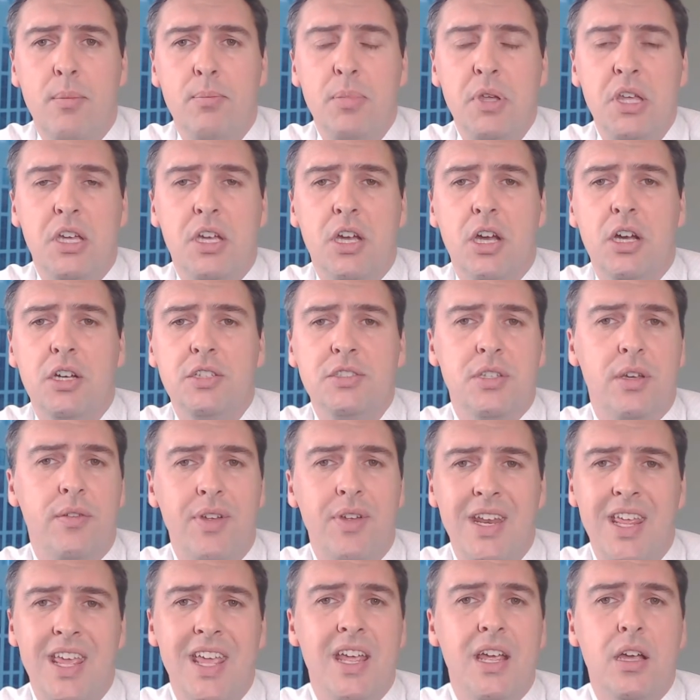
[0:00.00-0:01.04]
because of
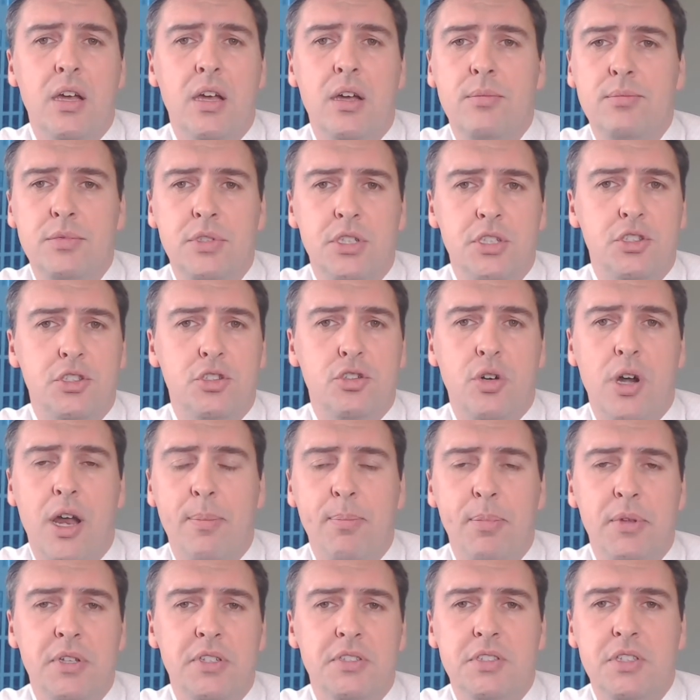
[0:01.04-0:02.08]
an income
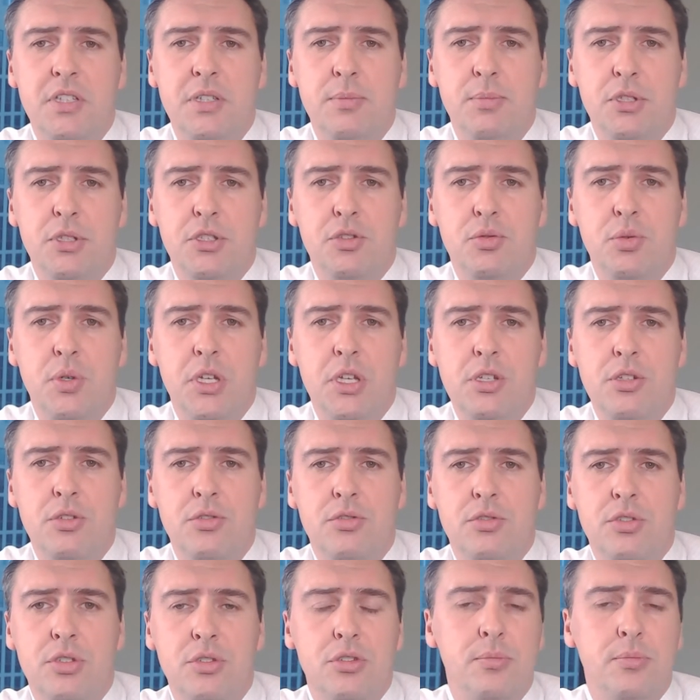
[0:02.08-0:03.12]
discrepancy between you
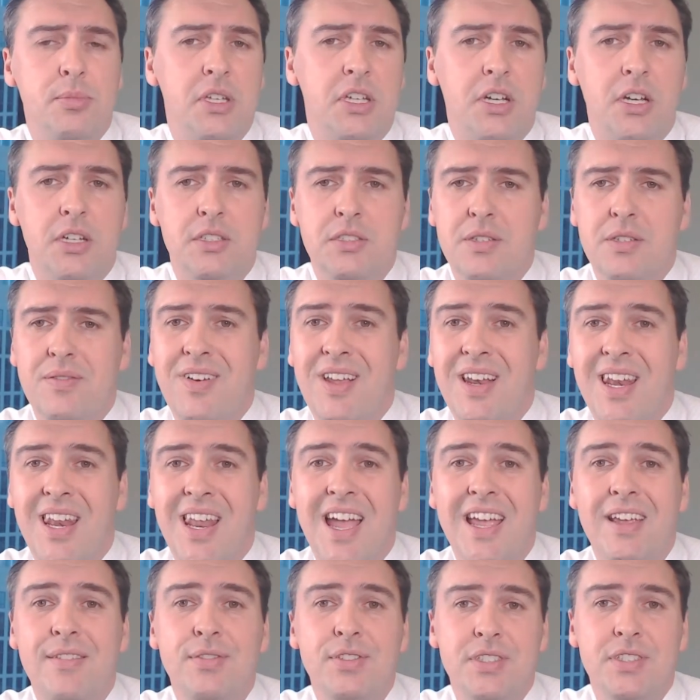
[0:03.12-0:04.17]
two, because of a
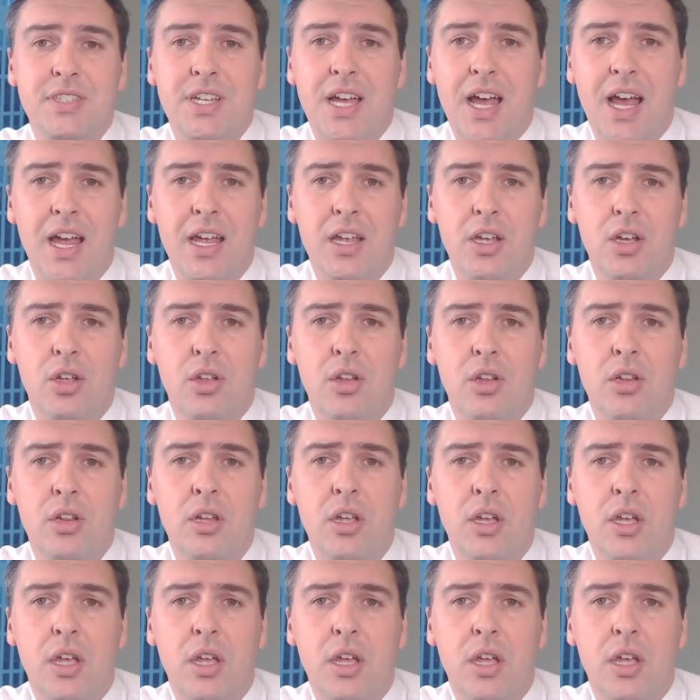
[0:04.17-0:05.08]
lifestyle